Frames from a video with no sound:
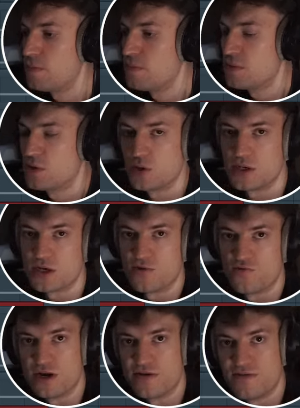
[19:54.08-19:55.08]
So it's like a
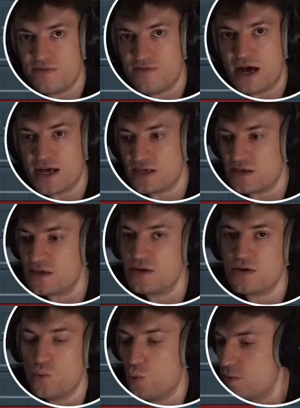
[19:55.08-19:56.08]
really fast
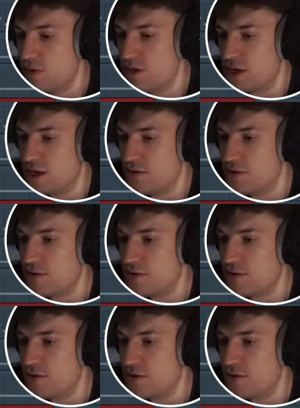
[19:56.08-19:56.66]
wob sound.